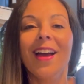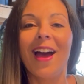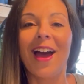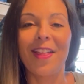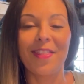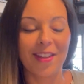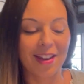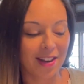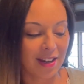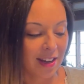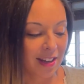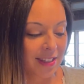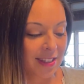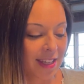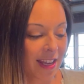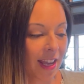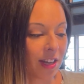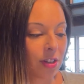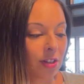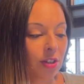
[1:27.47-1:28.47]
And then
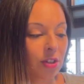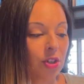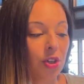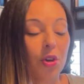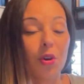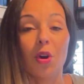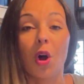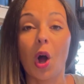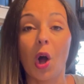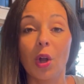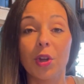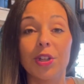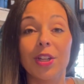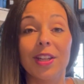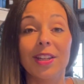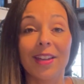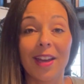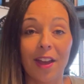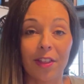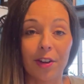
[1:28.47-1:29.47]
sing it to the tune all
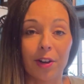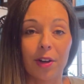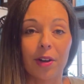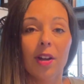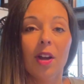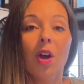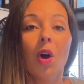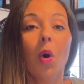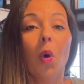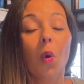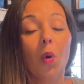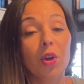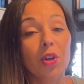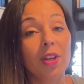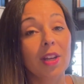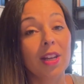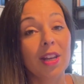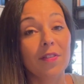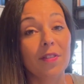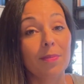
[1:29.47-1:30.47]
together. Or you
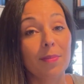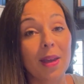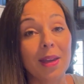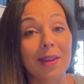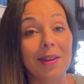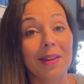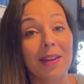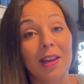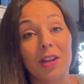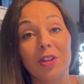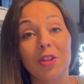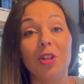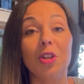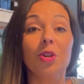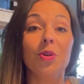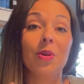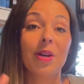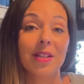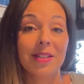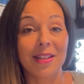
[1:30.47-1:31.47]
could even make it
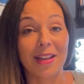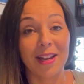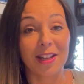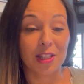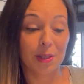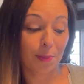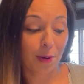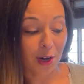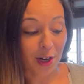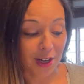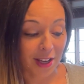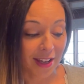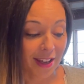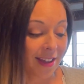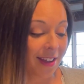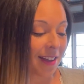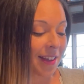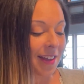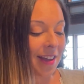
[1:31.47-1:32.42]
into a dance party